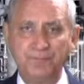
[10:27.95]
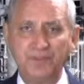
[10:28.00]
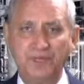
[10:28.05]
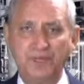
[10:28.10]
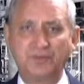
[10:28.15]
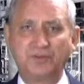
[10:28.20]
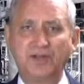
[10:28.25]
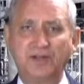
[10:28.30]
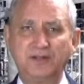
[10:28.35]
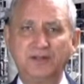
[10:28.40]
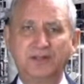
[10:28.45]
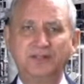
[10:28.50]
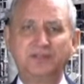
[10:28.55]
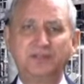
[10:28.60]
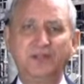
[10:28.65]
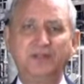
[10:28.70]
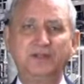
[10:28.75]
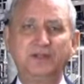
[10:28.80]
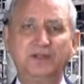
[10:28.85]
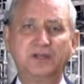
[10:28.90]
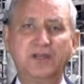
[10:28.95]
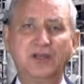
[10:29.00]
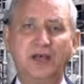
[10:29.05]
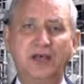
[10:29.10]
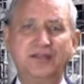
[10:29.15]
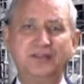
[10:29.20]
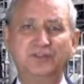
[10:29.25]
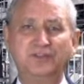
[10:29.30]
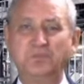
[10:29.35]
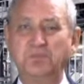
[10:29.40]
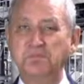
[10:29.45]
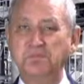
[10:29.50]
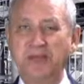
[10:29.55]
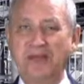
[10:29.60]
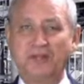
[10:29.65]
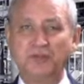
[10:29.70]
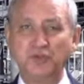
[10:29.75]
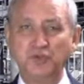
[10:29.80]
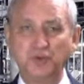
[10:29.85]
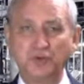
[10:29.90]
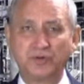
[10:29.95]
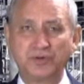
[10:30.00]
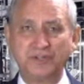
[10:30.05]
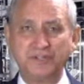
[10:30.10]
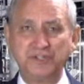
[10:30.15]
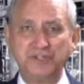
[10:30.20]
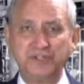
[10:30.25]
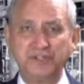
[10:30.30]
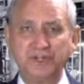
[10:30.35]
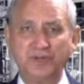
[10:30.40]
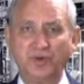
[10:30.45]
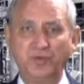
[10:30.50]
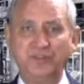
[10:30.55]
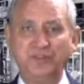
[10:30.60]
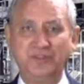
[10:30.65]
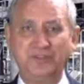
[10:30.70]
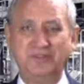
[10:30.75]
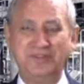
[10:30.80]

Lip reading: it's kind of like taking a guy that's malnourished.